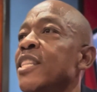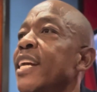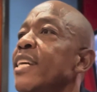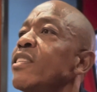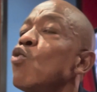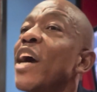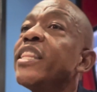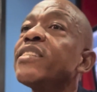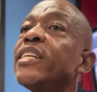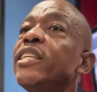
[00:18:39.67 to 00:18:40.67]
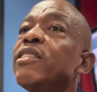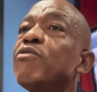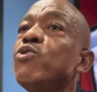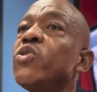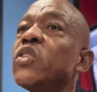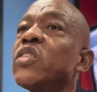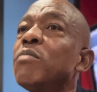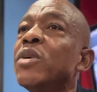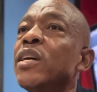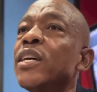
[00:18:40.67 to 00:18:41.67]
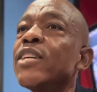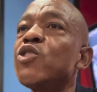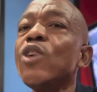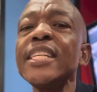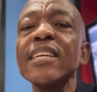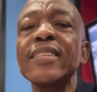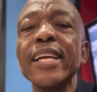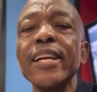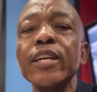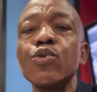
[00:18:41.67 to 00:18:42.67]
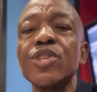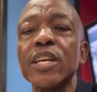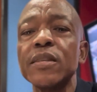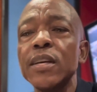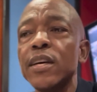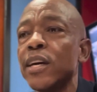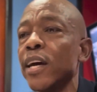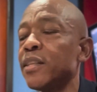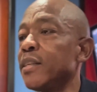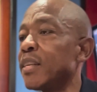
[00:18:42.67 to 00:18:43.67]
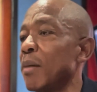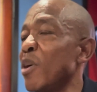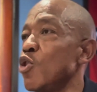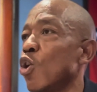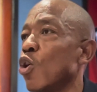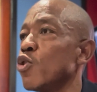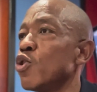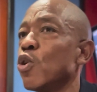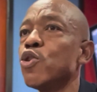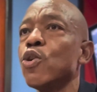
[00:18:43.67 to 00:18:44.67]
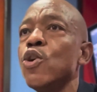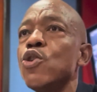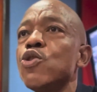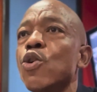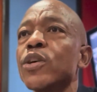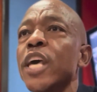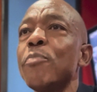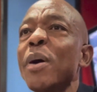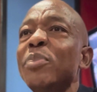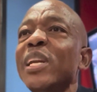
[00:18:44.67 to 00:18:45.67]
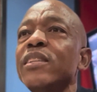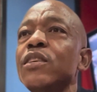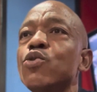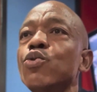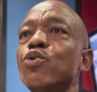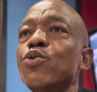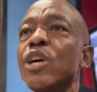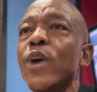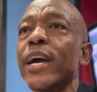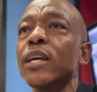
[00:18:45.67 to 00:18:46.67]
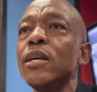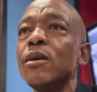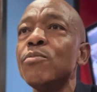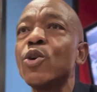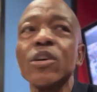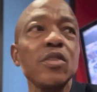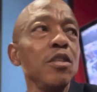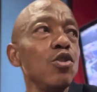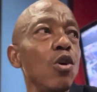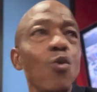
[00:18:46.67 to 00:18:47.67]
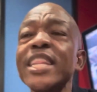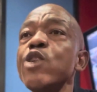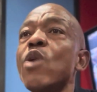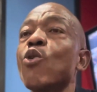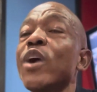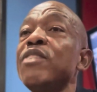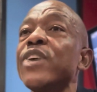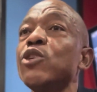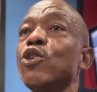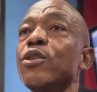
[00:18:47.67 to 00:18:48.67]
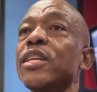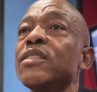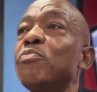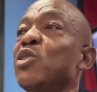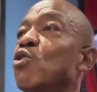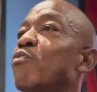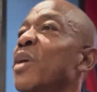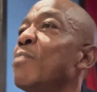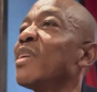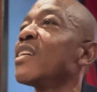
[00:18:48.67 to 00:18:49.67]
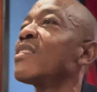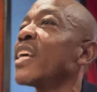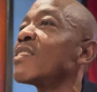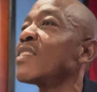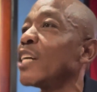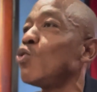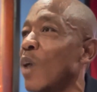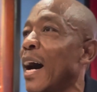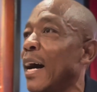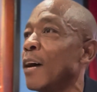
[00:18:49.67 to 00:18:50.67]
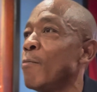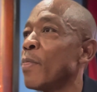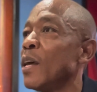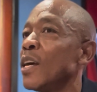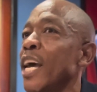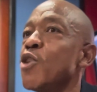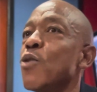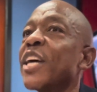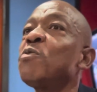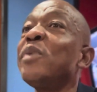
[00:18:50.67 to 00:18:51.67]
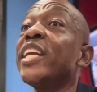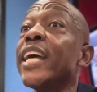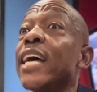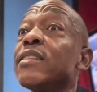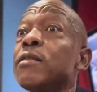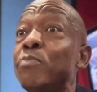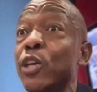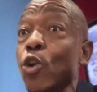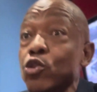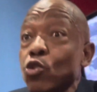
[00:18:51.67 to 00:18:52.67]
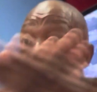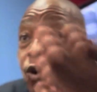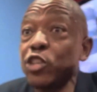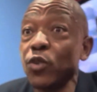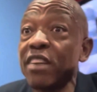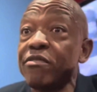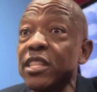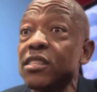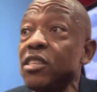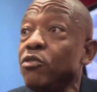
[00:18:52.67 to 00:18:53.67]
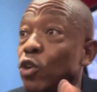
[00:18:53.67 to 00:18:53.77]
The reason why there's an interview system, it's not necessarily to just determine your capabilities to do the work. Because, whether you are qualified or not, there's a piece of paper that says that you are. And your experience, because of what you have in the CV,